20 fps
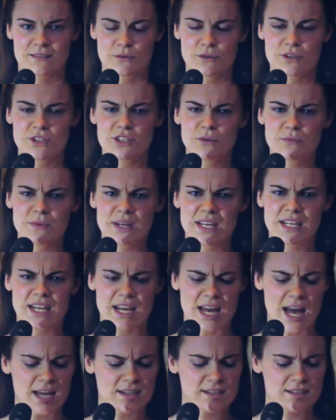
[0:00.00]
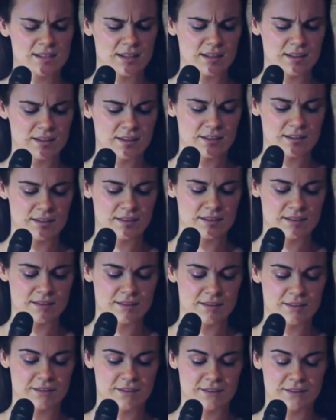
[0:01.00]
What do you mean, he asked.
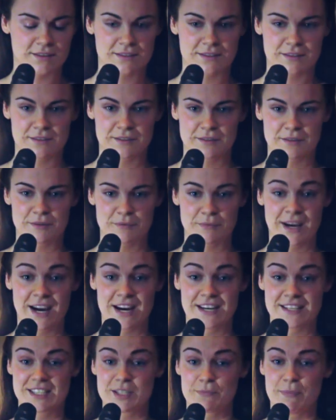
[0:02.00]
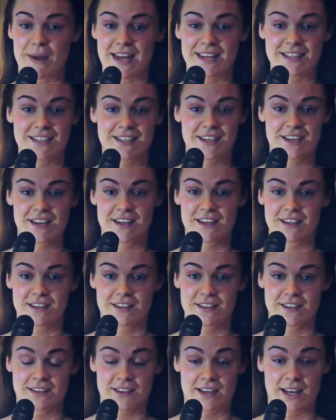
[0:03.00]
My heart sped.
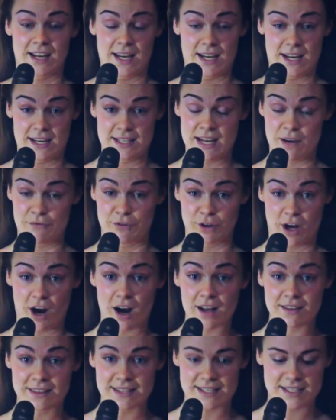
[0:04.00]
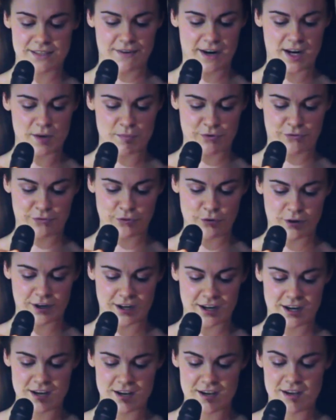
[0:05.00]
I would never gotten this far
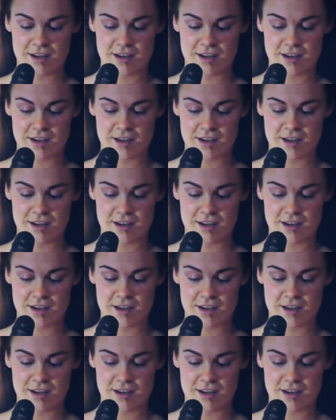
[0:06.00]
before.